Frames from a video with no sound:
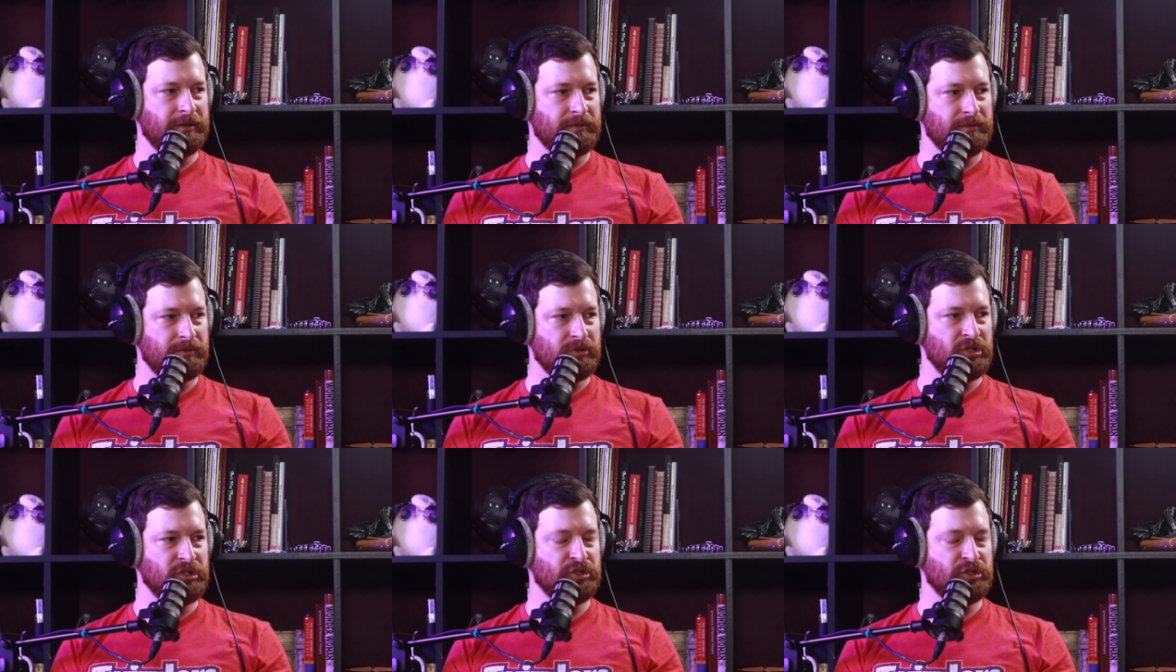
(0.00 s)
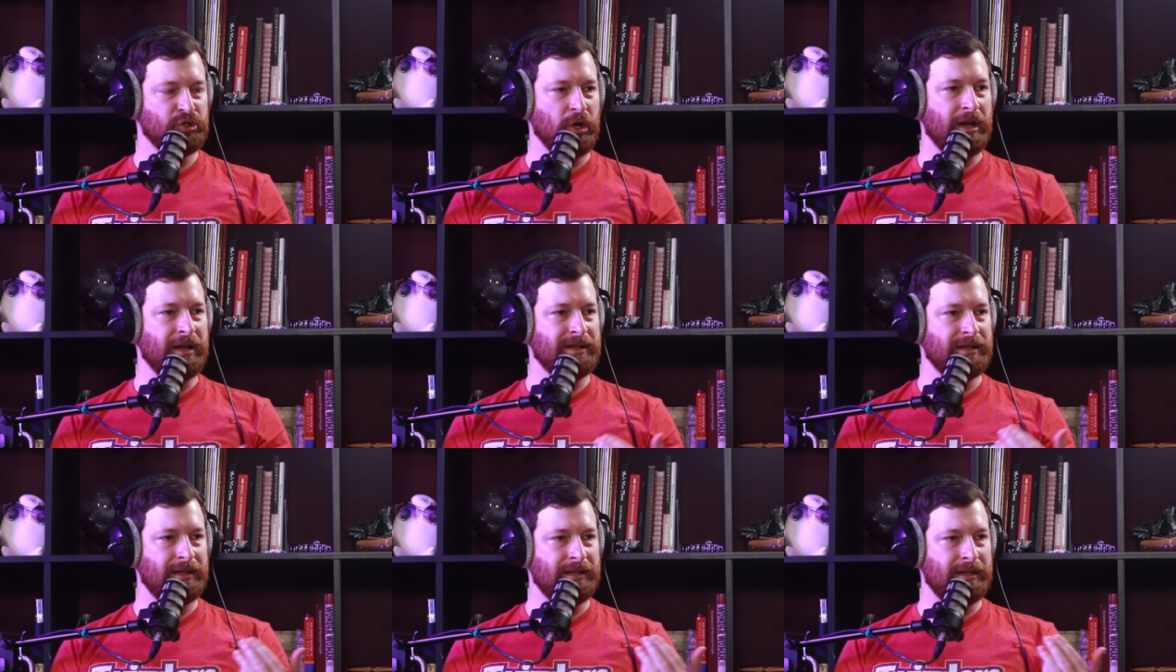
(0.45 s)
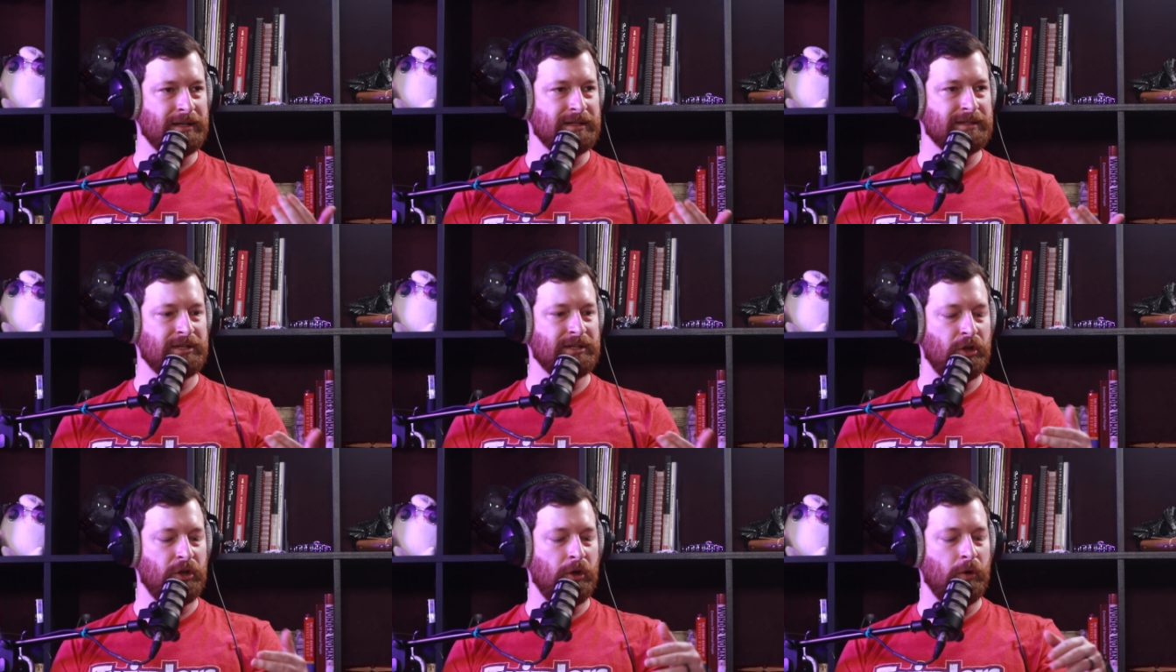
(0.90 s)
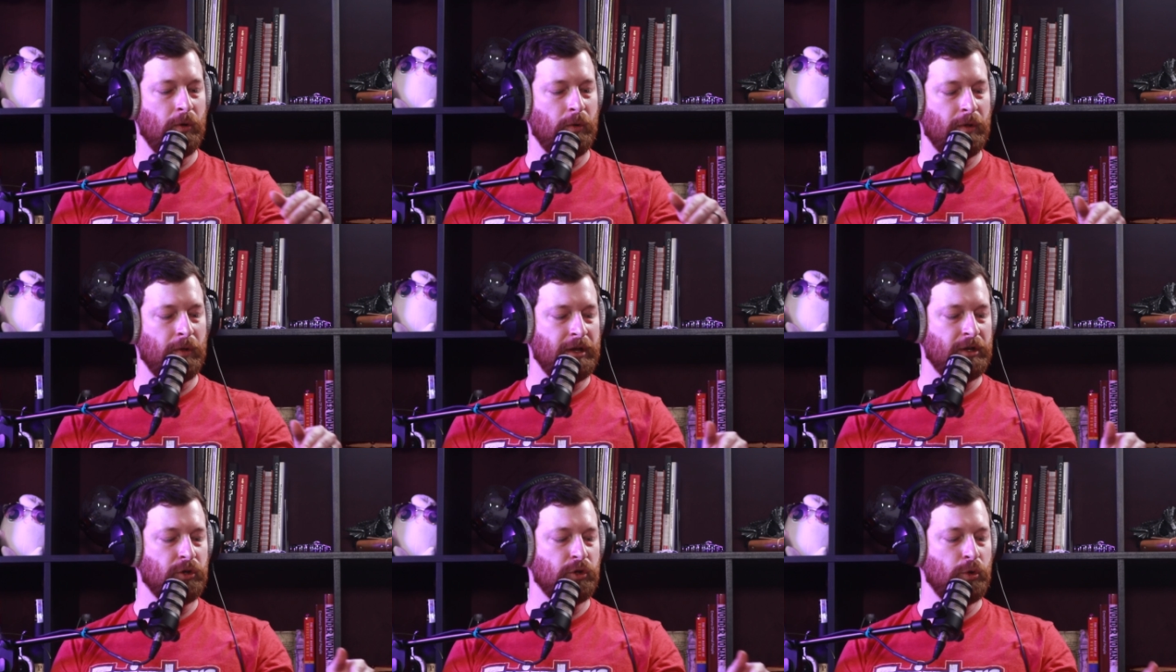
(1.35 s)
just trying to get to know
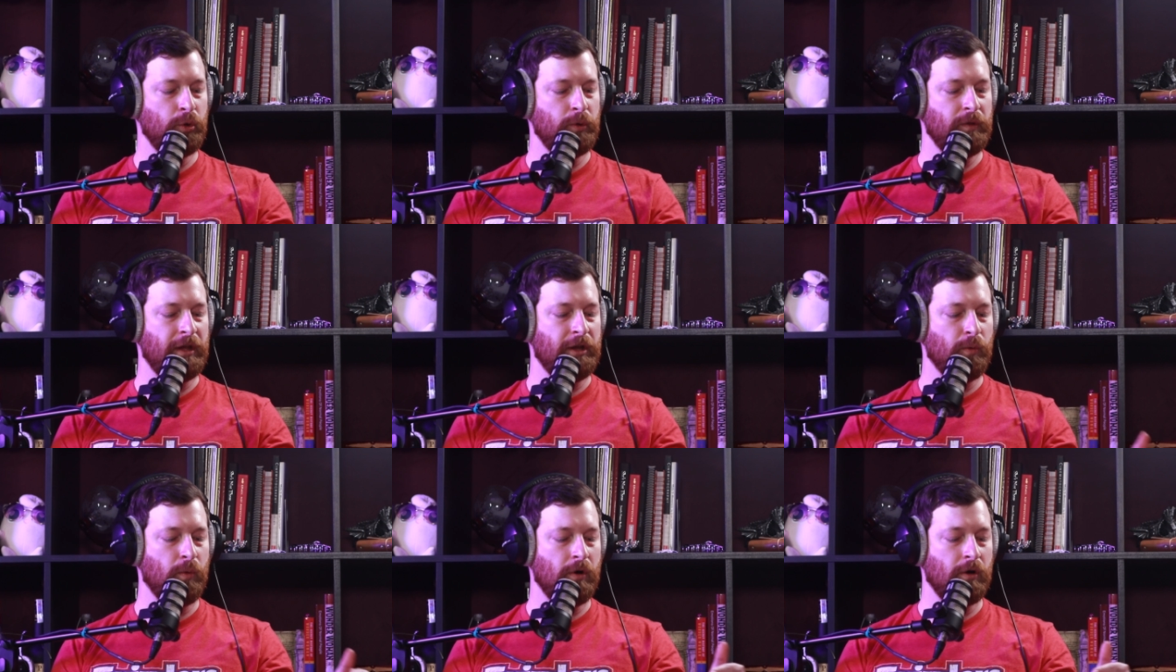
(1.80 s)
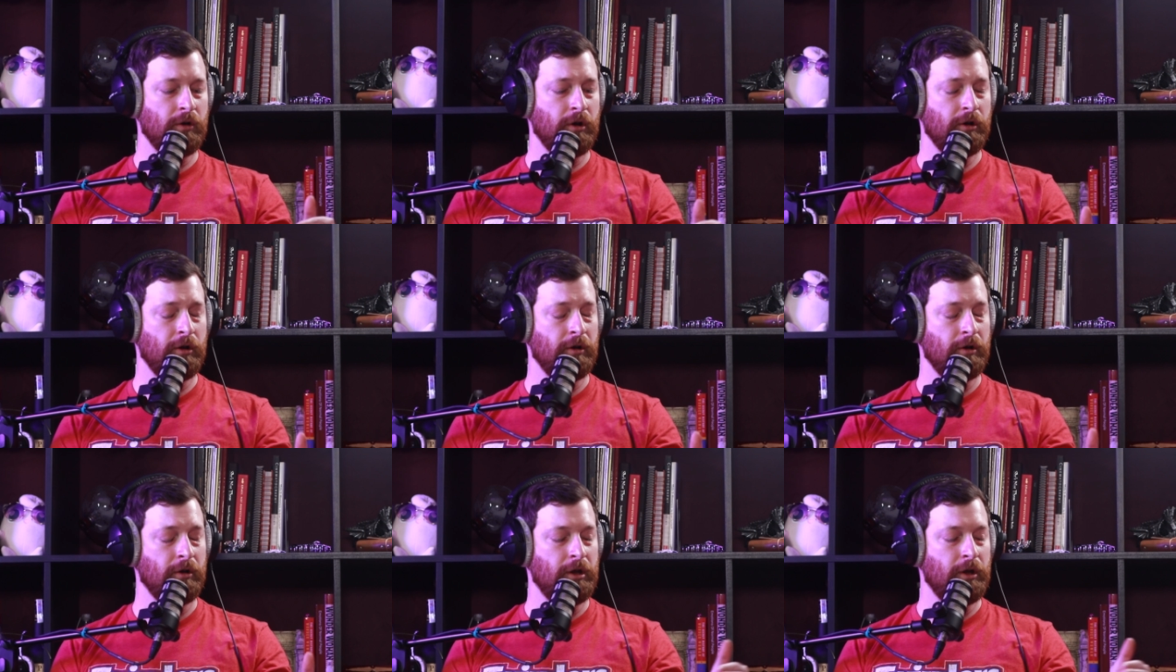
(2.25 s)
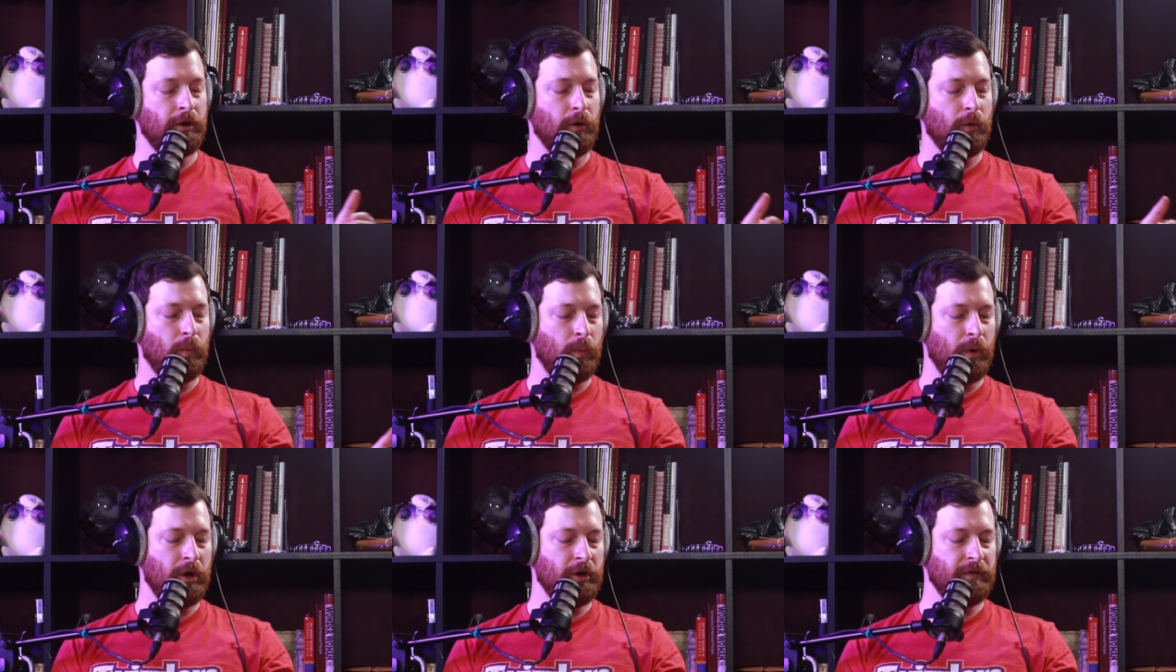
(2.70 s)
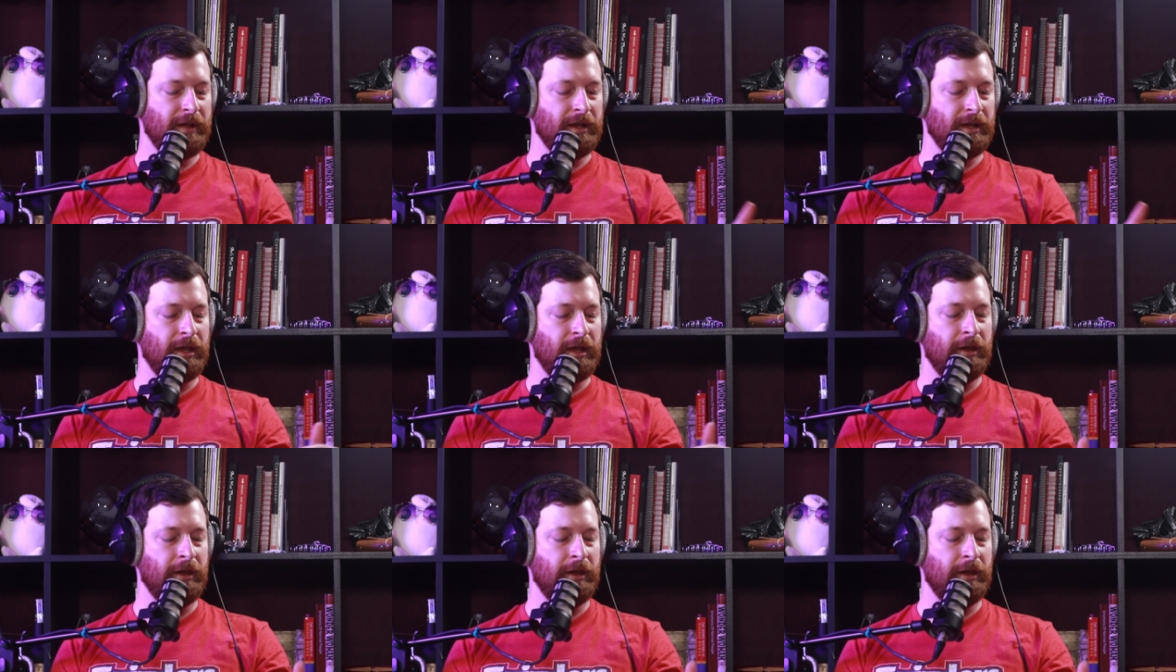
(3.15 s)
like who they were, where they came